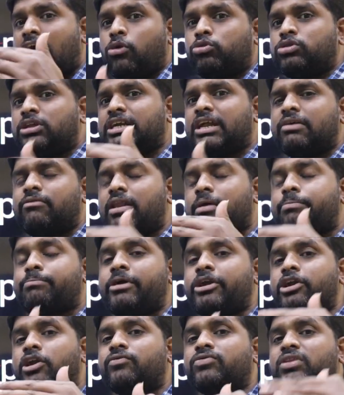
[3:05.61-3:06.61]
how the
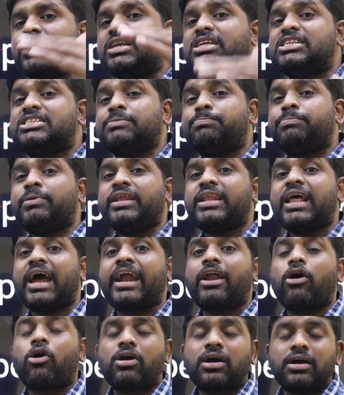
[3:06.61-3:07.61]
development of the discipline
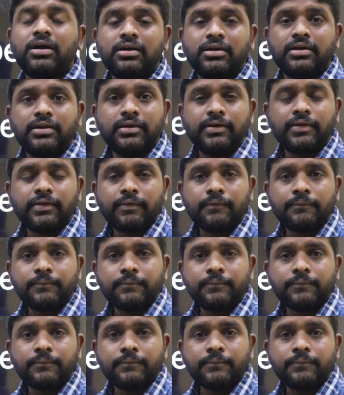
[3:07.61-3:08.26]
had occurred.